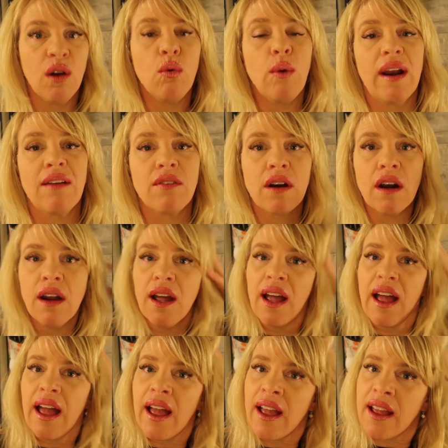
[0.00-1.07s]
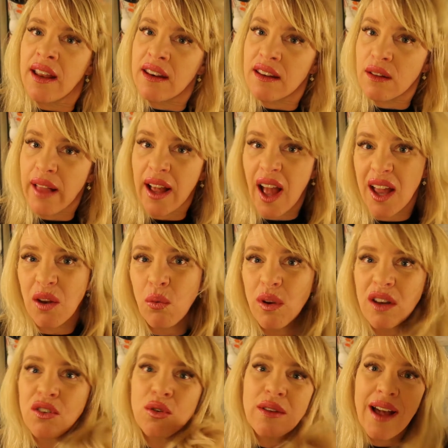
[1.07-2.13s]
whatever. And like, I don't
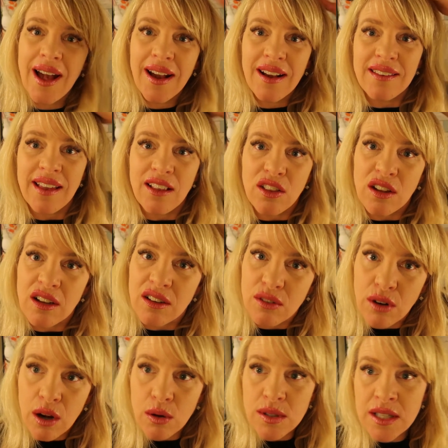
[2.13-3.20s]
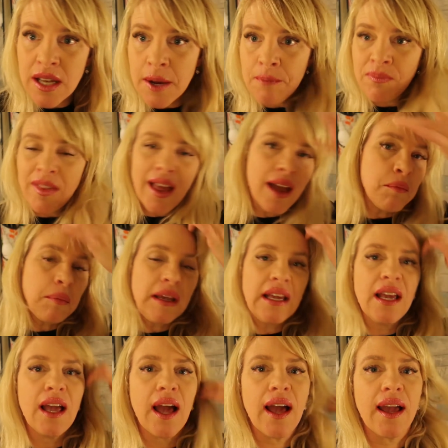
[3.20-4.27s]
want to do that because I look gross. And
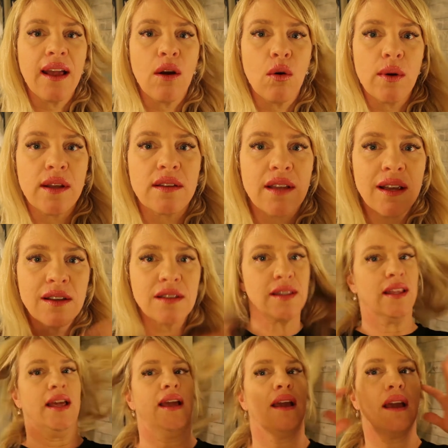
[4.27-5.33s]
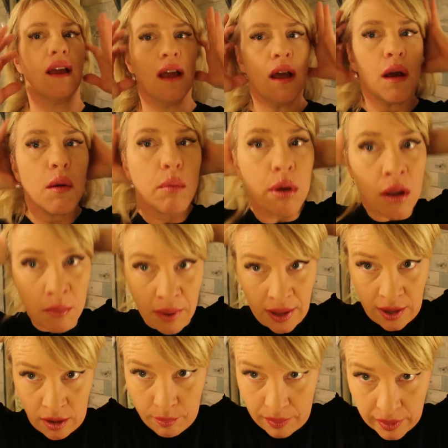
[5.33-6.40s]
me, I always was like, pull my
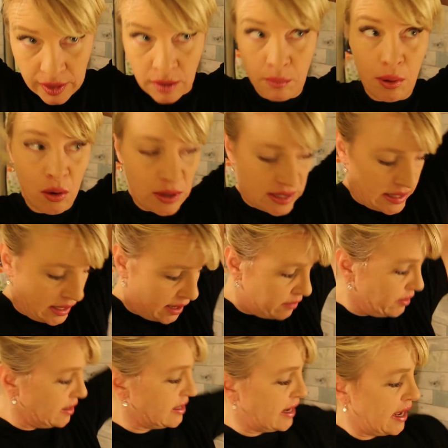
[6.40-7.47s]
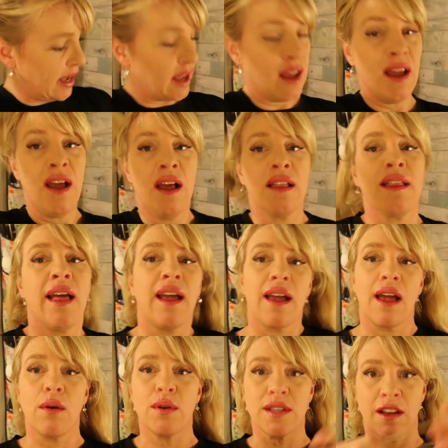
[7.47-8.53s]
hair back in a ponytail every day. Like
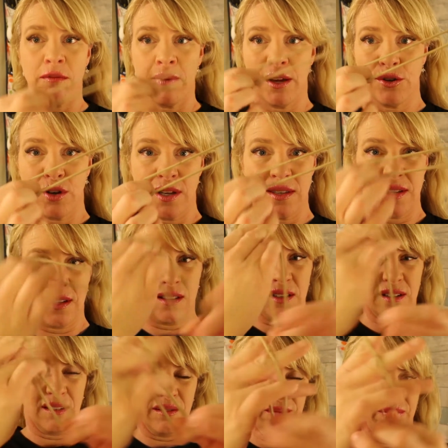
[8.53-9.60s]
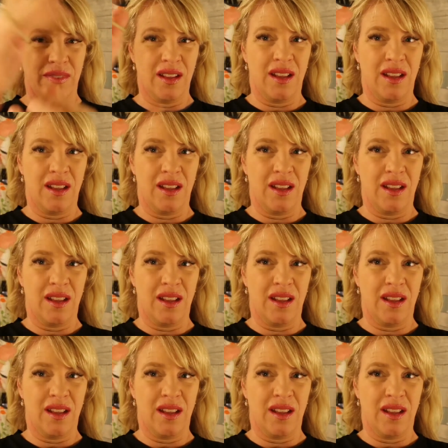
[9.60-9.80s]
I always have my trusty little